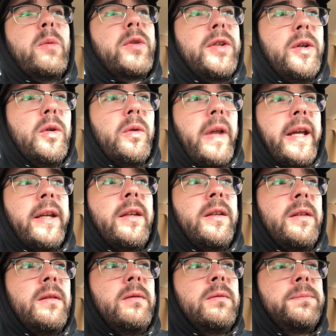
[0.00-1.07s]
too,
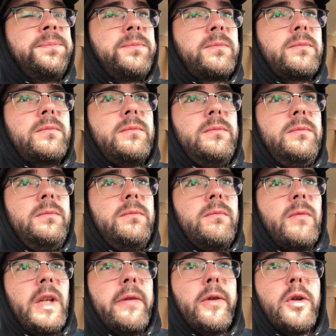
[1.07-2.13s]
like,
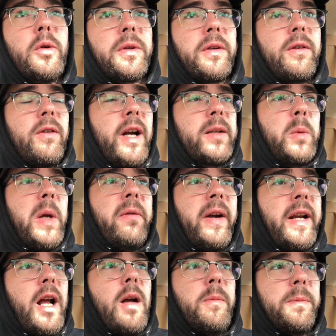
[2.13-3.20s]
if you do it the correct way, right
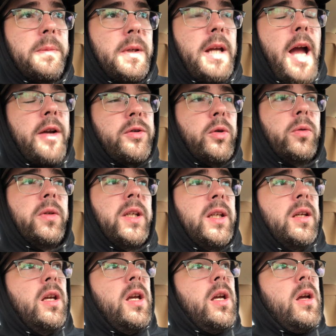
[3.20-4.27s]
now I'm cash only,
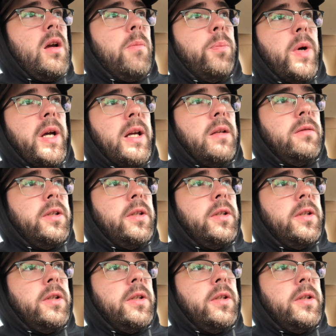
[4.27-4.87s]
but